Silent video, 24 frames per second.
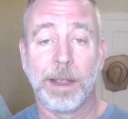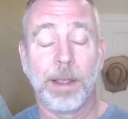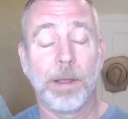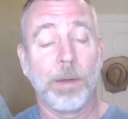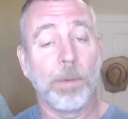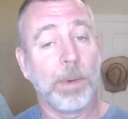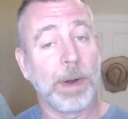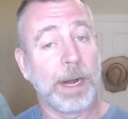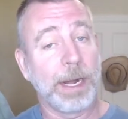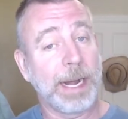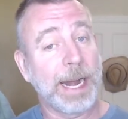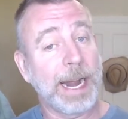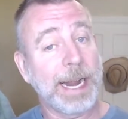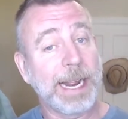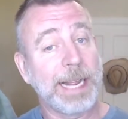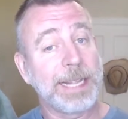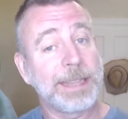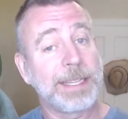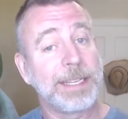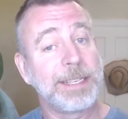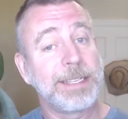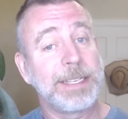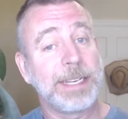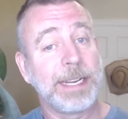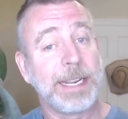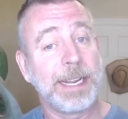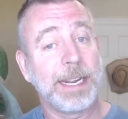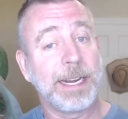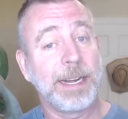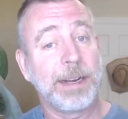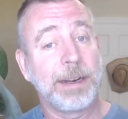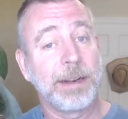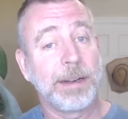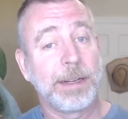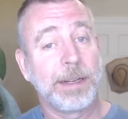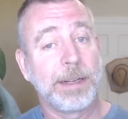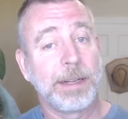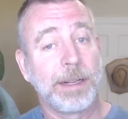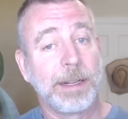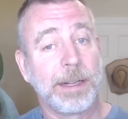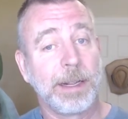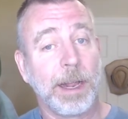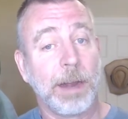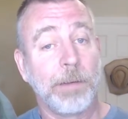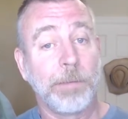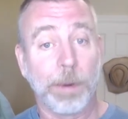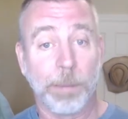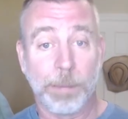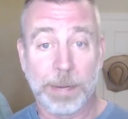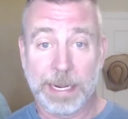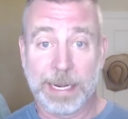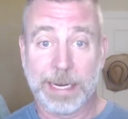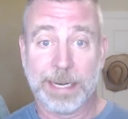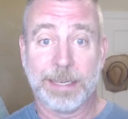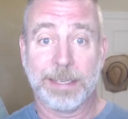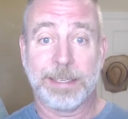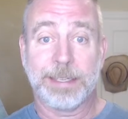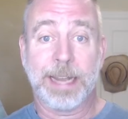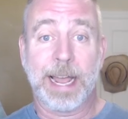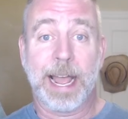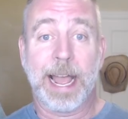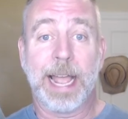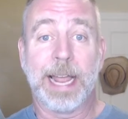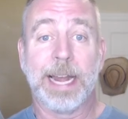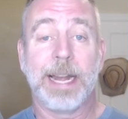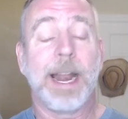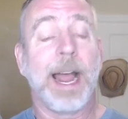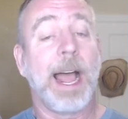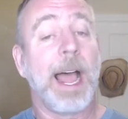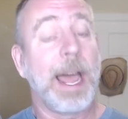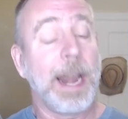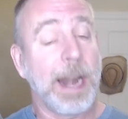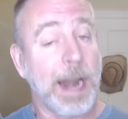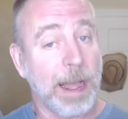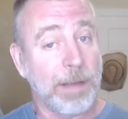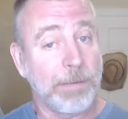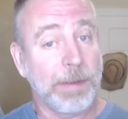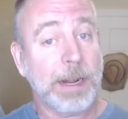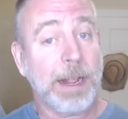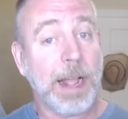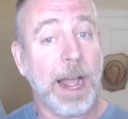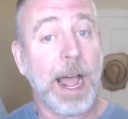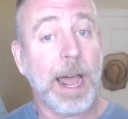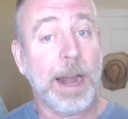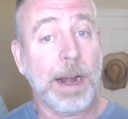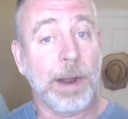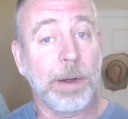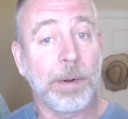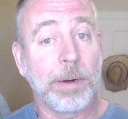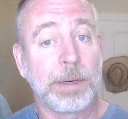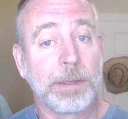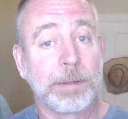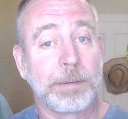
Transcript: Where did I get the seed? From inside an avocado.